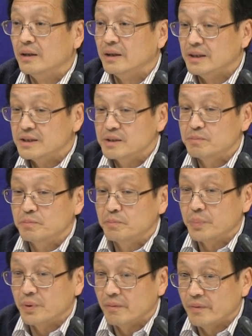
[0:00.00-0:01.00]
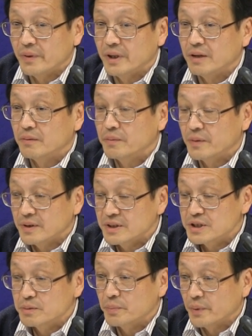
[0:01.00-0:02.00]
is probably the
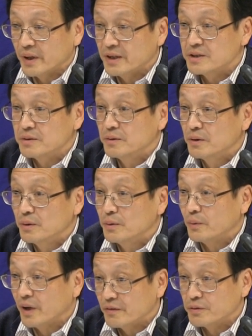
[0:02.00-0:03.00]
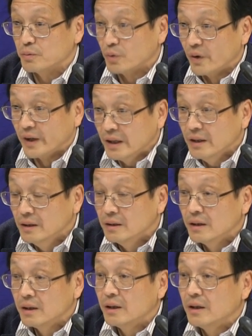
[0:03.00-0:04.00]
first place we have to worry.
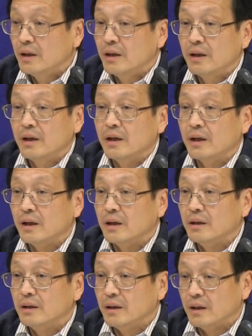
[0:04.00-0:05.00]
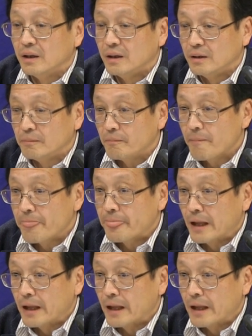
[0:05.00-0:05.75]
And I'm